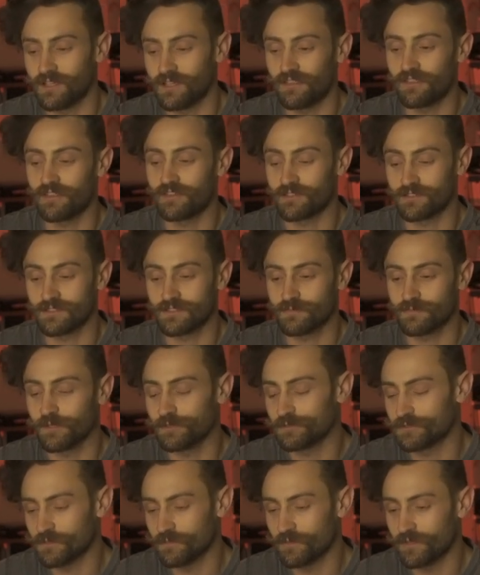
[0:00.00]
I think it's
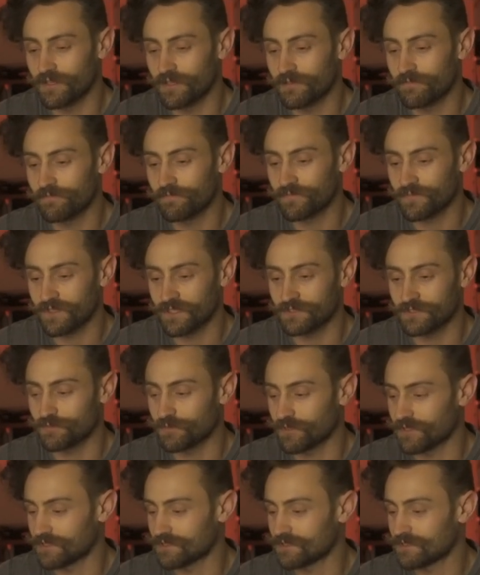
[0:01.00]
supposed to be. That's
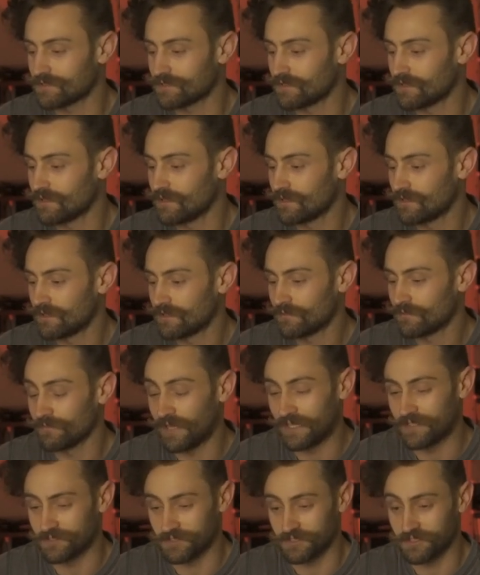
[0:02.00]
what it's
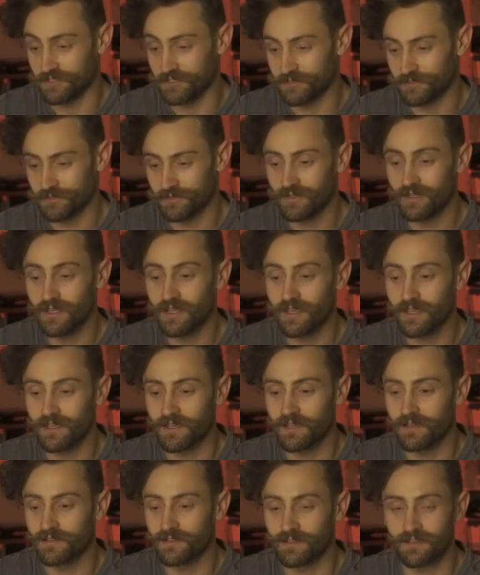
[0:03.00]
meant to do,
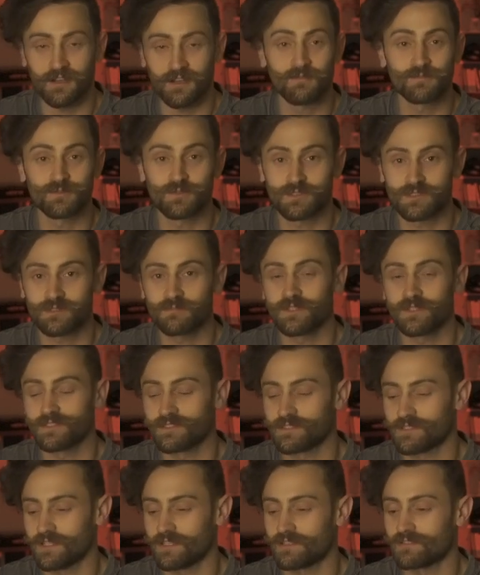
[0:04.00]
and it comes with some
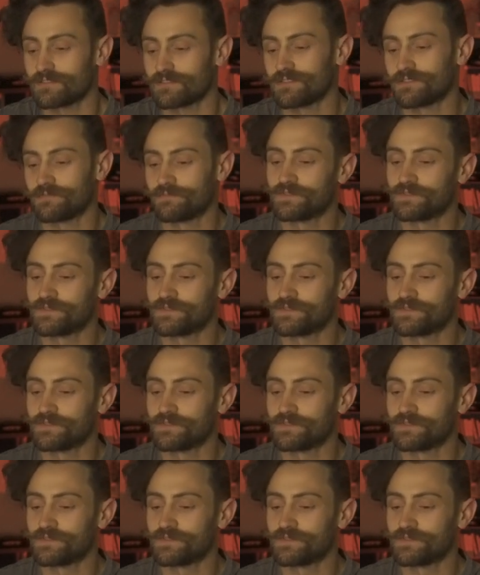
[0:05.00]
insights.